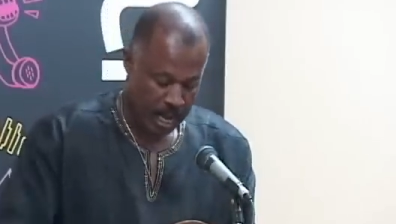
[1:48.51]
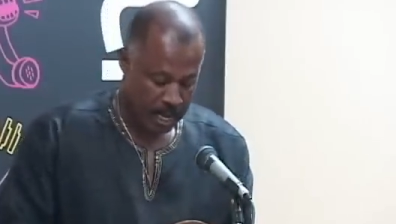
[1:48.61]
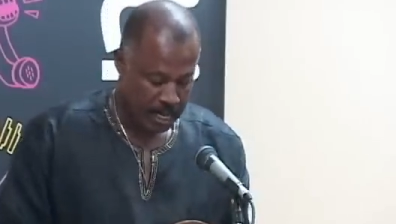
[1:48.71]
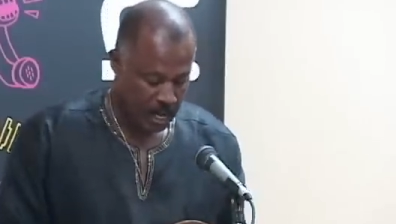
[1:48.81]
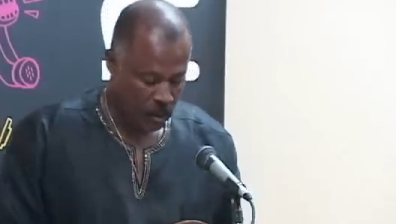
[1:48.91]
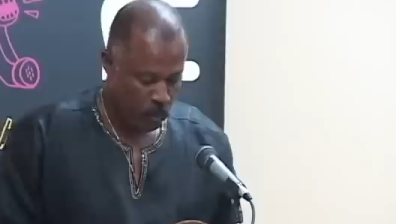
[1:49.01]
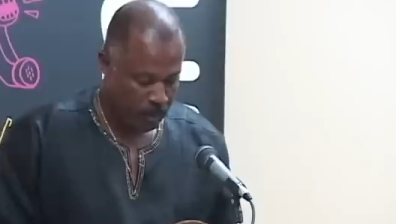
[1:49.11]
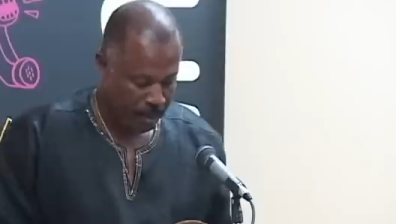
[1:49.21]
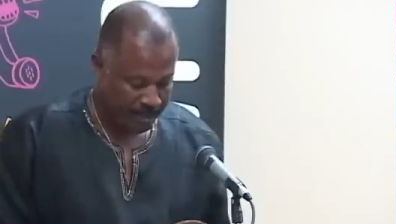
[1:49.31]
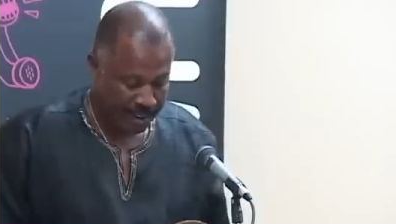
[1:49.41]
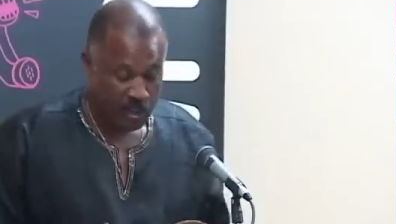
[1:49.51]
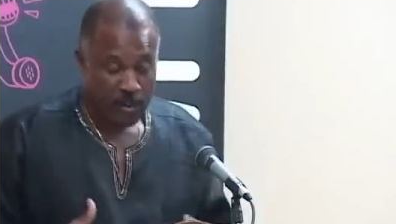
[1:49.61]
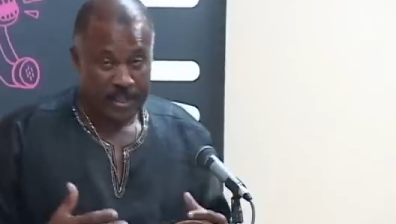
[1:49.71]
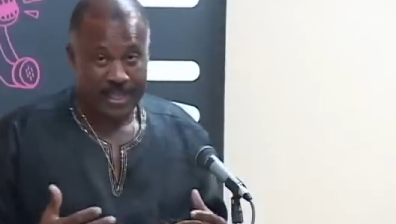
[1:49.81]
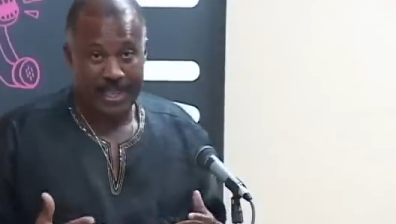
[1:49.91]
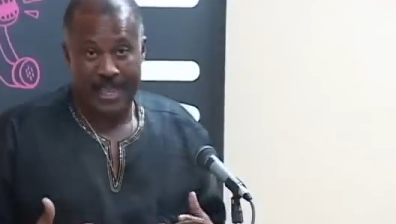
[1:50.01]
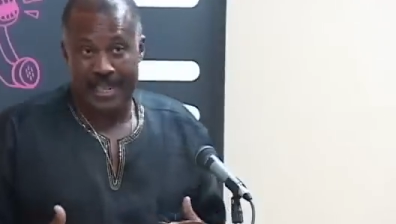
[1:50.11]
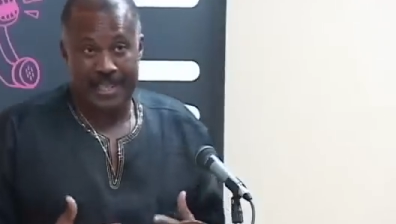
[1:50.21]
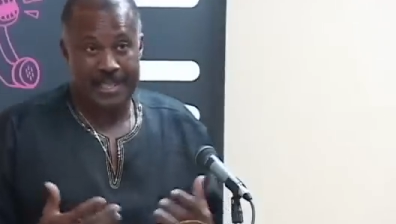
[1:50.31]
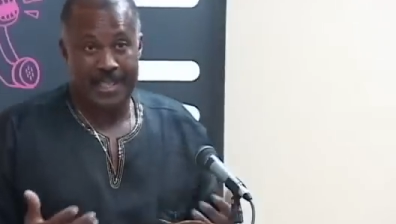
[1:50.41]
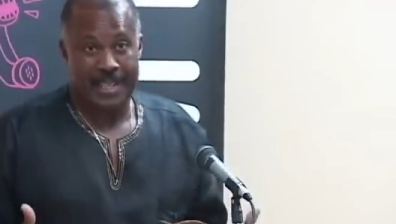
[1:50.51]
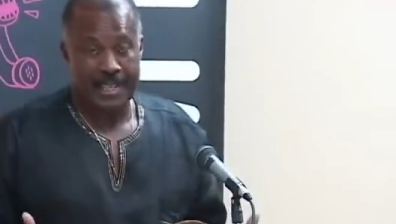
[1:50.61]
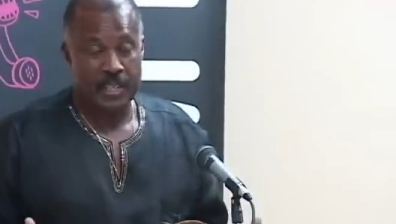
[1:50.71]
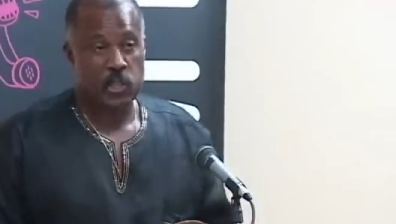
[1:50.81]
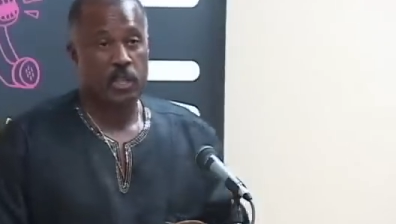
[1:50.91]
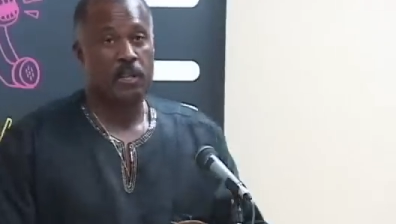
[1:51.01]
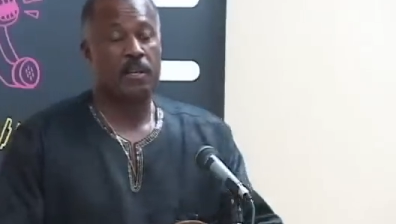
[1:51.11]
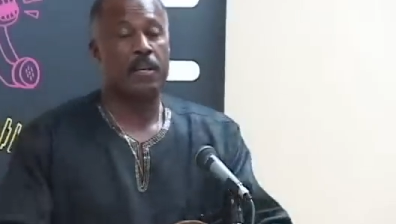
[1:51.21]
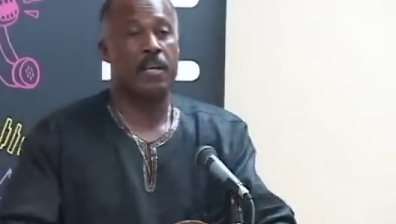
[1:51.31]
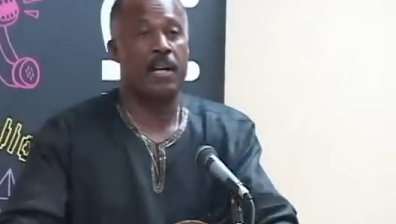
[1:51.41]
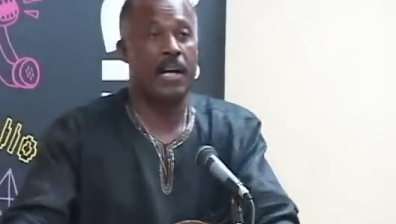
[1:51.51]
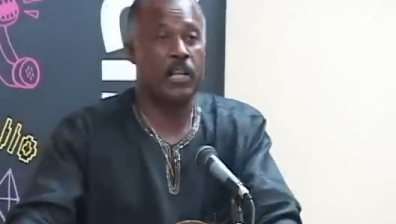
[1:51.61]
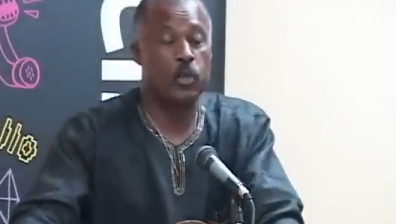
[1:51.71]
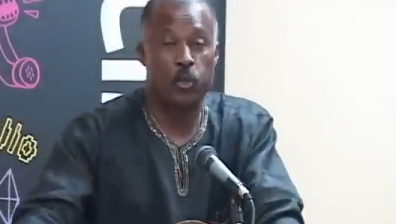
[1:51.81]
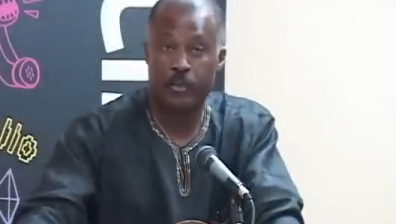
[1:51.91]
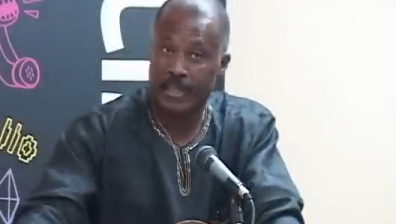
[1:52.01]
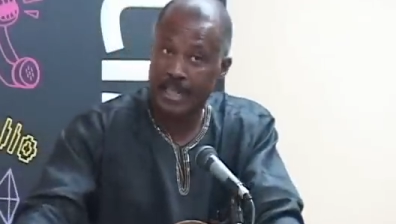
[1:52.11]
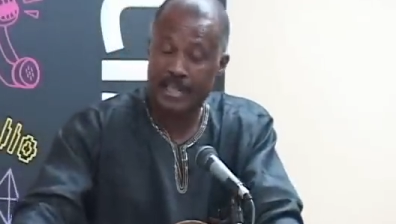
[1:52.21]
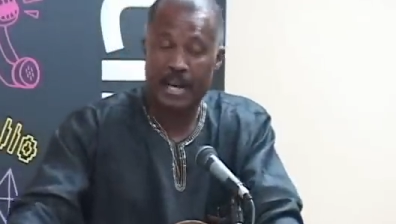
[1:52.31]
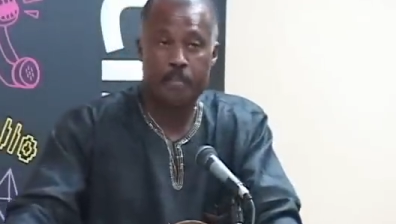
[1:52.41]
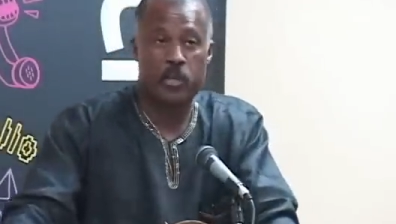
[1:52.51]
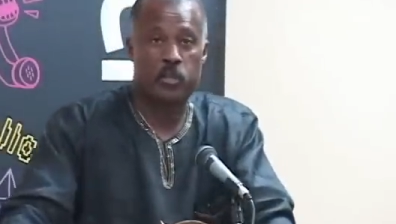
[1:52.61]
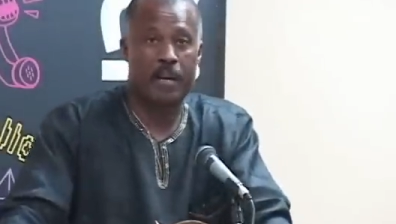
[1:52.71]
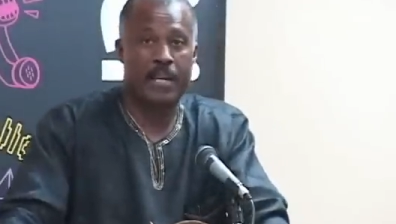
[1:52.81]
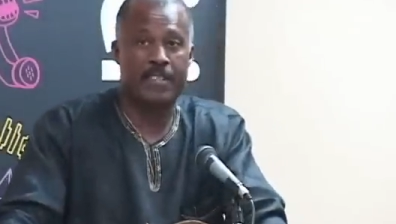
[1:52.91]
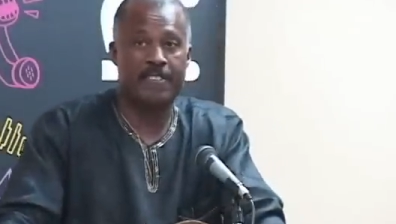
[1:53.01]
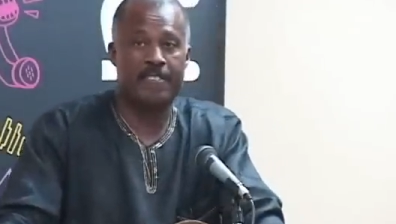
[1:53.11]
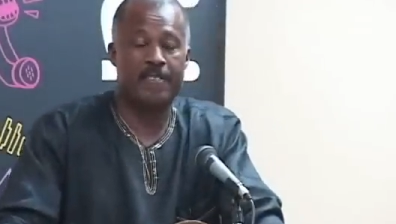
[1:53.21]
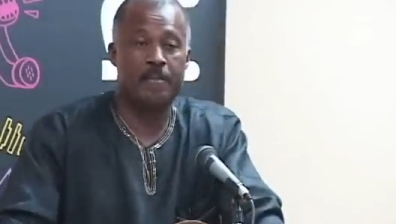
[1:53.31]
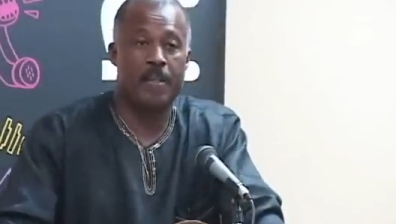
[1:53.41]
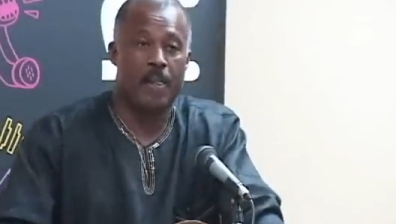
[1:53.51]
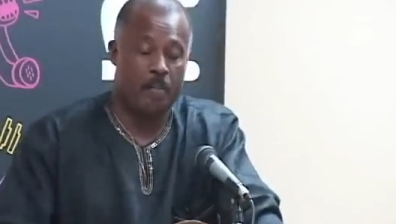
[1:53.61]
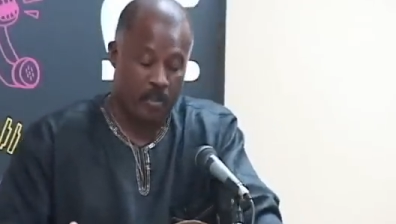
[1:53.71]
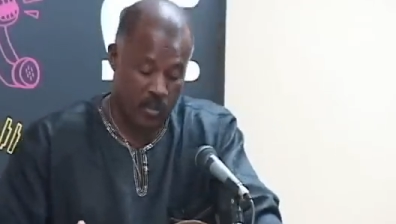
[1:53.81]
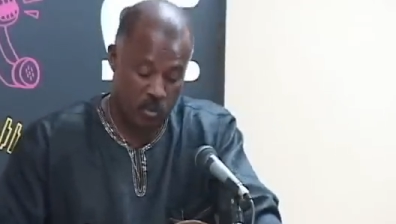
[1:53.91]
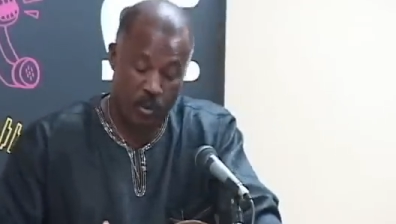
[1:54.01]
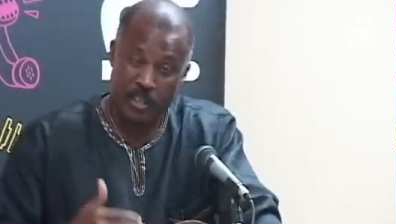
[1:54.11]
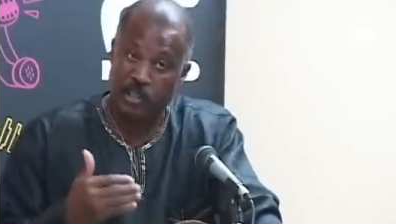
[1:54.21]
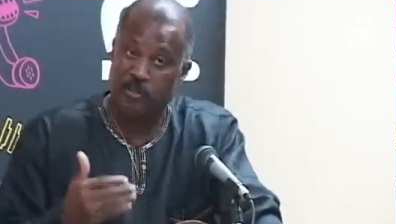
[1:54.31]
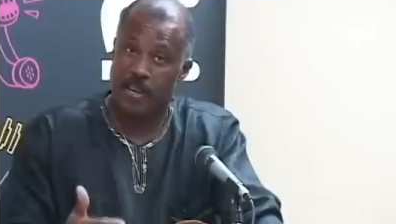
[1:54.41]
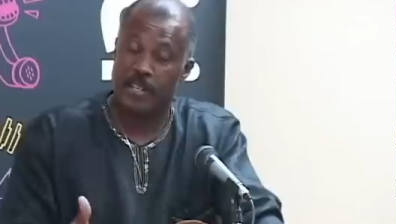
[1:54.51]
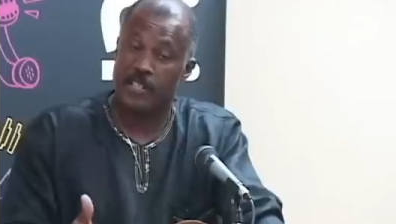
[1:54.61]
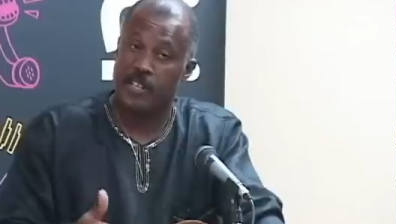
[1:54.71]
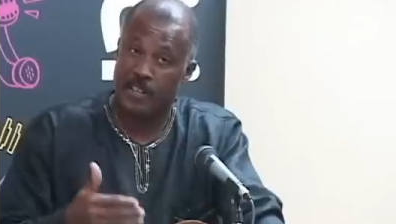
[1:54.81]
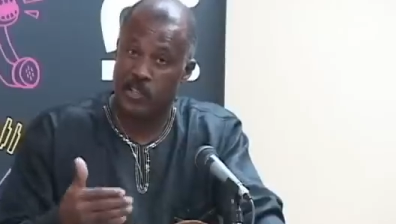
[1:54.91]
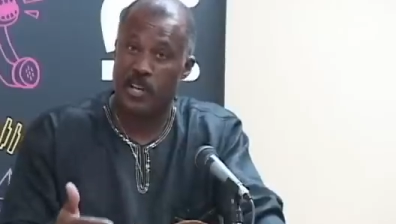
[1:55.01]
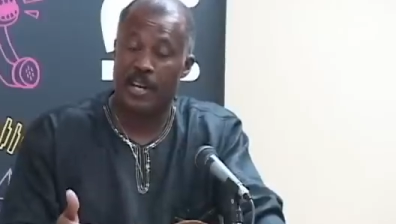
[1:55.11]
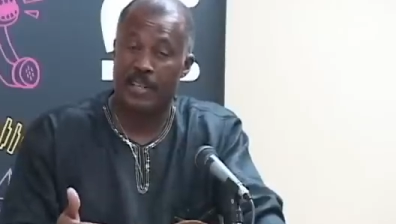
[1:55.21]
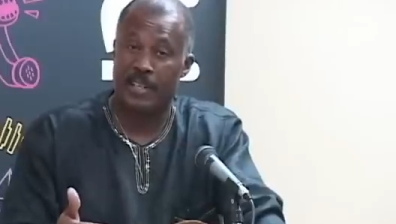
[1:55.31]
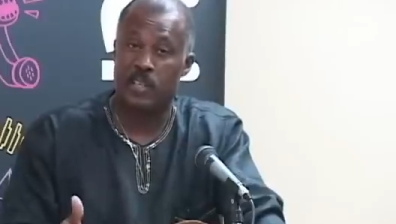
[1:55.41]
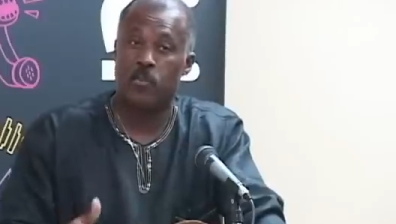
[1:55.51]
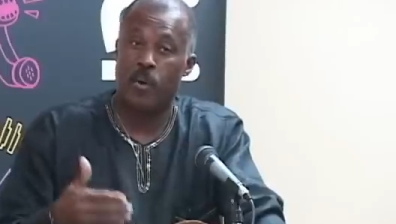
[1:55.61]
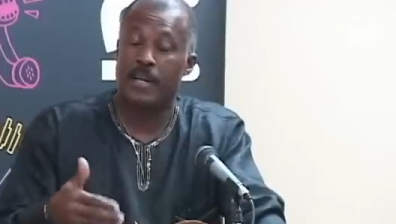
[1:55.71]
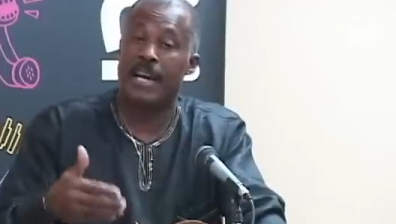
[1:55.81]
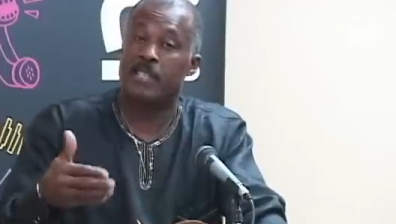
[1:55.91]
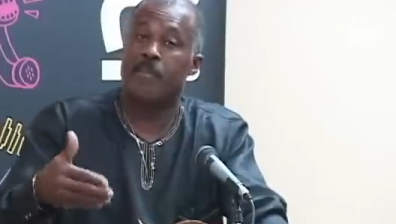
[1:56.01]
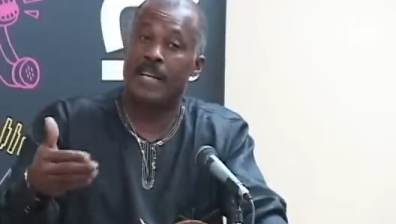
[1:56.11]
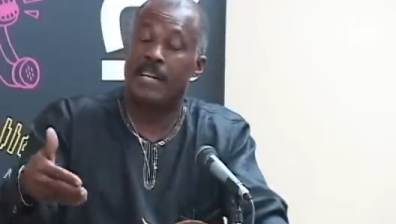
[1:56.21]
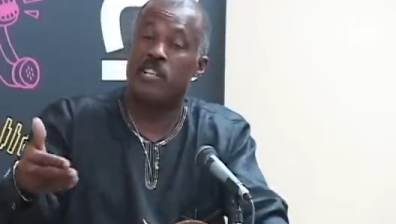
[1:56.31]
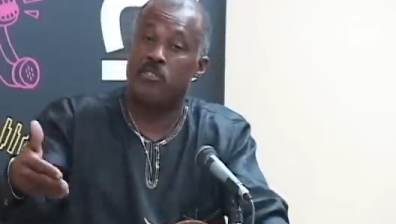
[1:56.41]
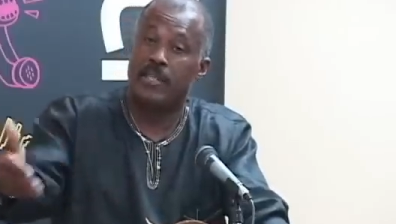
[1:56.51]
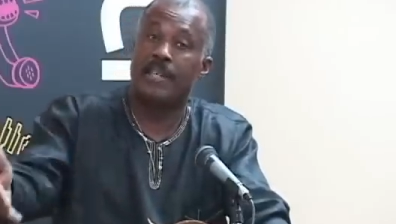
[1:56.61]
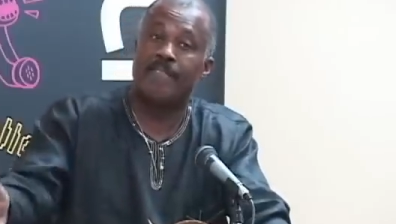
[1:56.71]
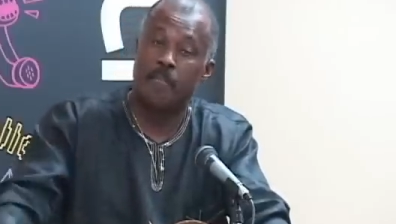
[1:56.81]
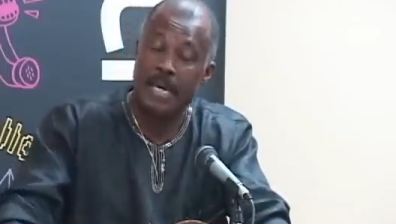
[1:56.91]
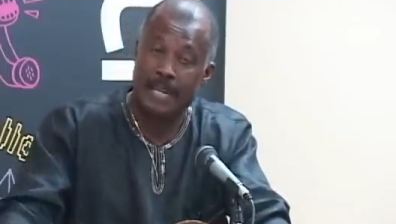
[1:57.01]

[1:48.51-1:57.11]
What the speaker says: Now, we might very well say that this is idealistic to critique that perspective, because what the cricketers are saying is, what has my country done for me?